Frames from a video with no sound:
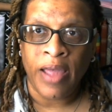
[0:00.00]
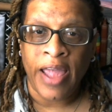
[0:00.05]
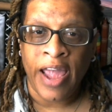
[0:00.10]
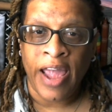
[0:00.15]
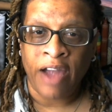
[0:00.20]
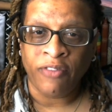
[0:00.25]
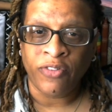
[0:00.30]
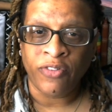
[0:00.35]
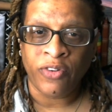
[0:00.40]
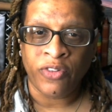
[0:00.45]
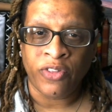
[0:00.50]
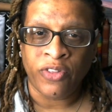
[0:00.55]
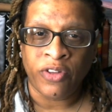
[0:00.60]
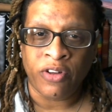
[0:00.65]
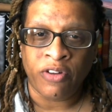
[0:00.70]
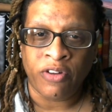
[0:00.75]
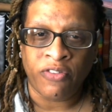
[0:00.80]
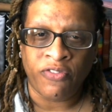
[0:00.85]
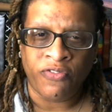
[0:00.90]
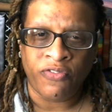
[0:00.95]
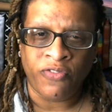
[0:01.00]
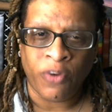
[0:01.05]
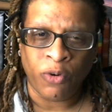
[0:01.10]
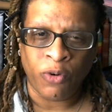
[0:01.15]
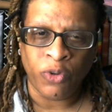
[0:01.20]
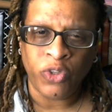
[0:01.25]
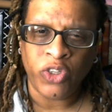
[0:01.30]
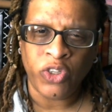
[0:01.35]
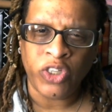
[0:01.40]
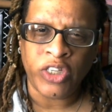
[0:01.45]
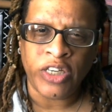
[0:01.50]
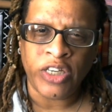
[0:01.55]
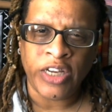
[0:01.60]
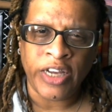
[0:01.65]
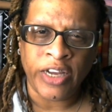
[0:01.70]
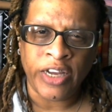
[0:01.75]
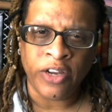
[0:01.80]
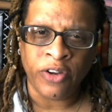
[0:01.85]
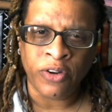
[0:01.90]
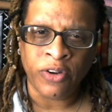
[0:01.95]
After the first
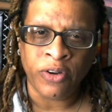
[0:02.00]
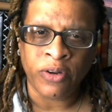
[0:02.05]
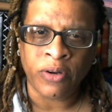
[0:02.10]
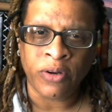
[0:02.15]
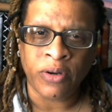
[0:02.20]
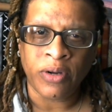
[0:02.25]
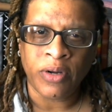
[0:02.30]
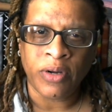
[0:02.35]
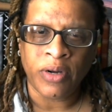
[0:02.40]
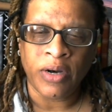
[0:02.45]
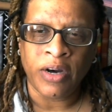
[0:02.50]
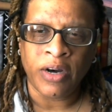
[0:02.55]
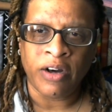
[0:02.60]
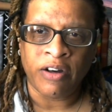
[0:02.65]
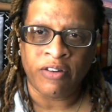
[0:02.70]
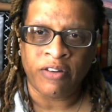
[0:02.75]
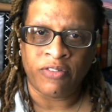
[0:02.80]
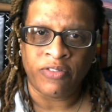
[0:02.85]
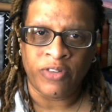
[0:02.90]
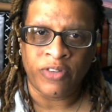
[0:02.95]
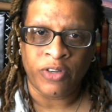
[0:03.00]
year of,